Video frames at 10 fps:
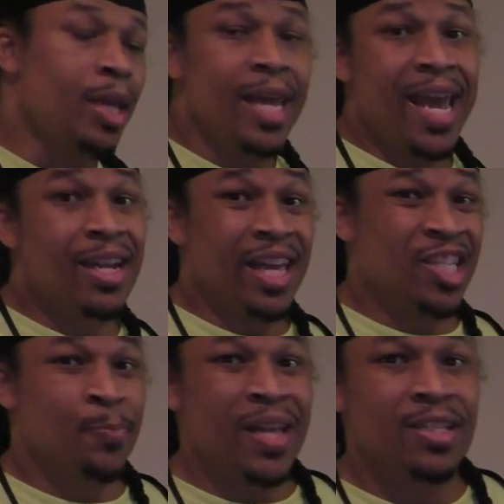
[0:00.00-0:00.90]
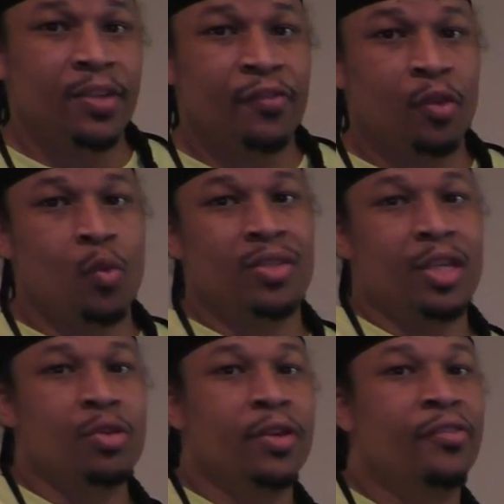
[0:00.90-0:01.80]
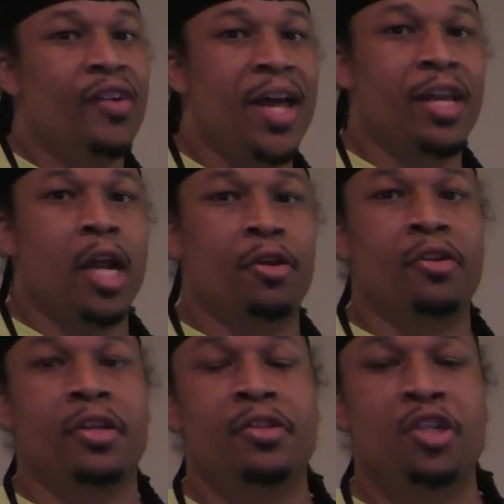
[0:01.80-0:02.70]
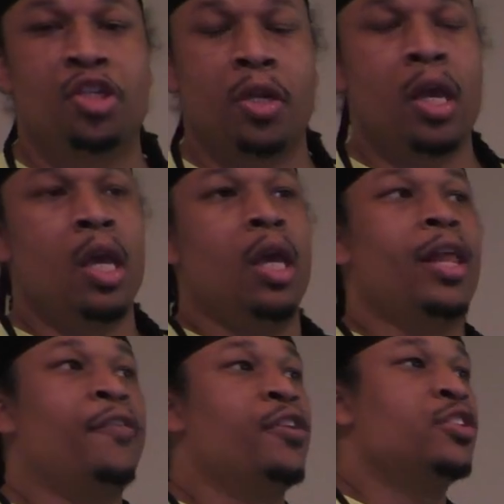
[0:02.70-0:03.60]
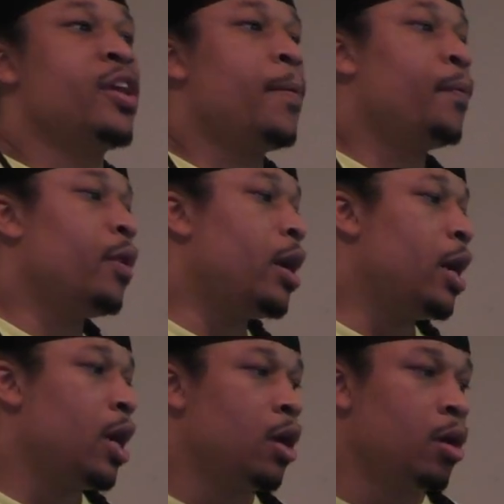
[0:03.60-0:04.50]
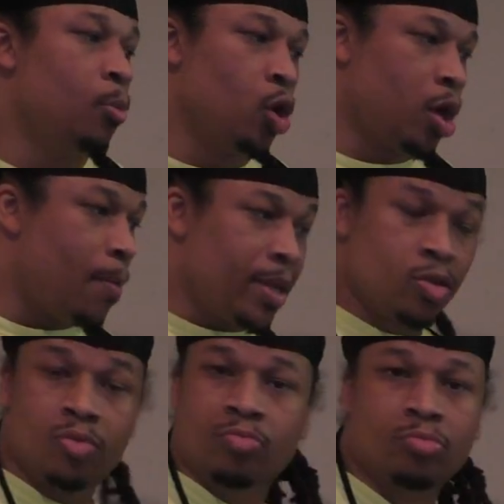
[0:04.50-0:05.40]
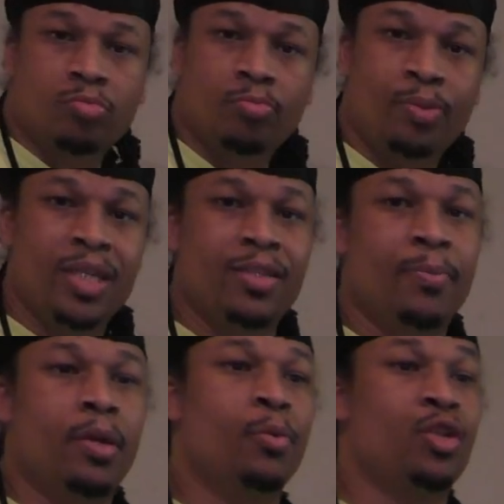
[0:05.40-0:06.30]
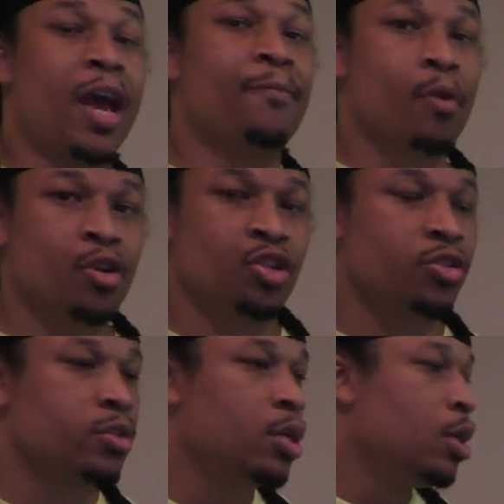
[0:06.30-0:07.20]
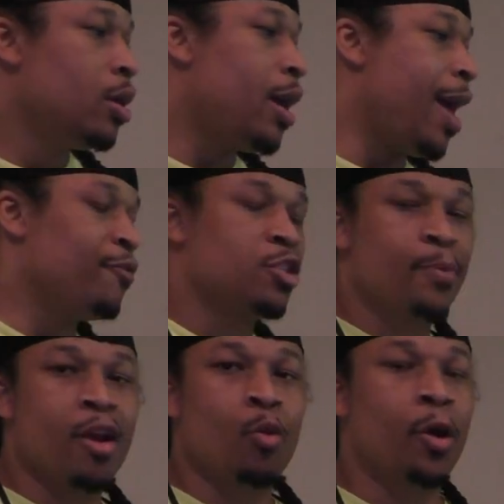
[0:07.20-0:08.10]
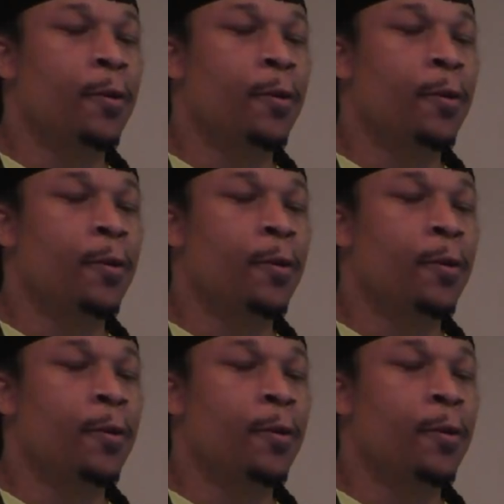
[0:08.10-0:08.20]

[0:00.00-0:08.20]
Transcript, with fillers: and expensive for the ones that you can find that are in good condition. Like, for example, uh, Mortal Kombat 2 PCB, which I've purchased. I have a spare one.